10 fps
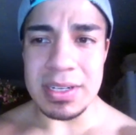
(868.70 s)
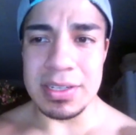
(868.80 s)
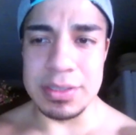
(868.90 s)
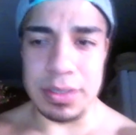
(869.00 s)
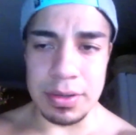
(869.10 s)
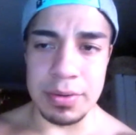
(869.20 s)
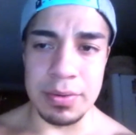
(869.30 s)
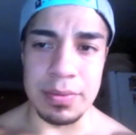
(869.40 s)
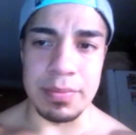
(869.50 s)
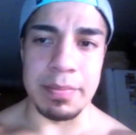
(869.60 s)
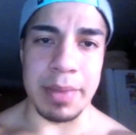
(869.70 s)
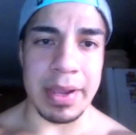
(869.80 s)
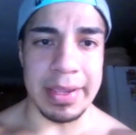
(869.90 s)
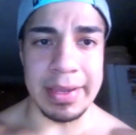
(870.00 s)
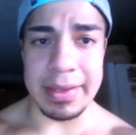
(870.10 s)
So,
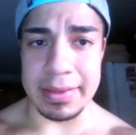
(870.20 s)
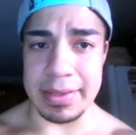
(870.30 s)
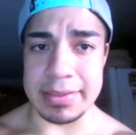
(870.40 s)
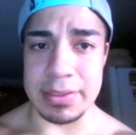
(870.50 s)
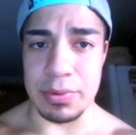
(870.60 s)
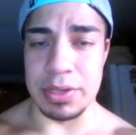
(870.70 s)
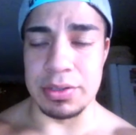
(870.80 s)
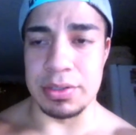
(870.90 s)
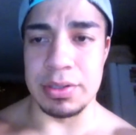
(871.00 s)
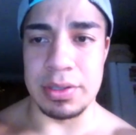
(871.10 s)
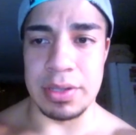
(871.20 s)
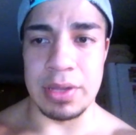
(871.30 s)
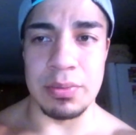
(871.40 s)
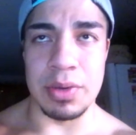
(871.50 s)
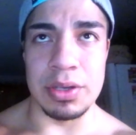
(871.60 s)
by eating less than
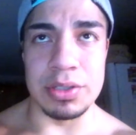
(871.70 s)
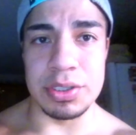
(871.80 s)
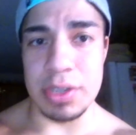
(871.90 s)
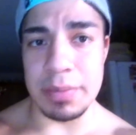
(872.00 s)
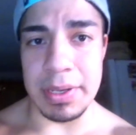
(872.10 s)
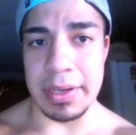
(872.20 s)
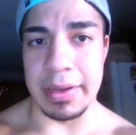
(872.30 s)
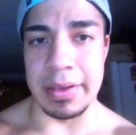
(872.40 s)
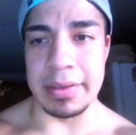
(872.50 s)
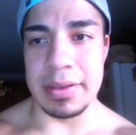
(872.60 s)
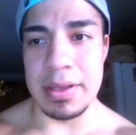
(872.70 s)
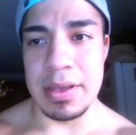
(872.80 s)
what you should be eating,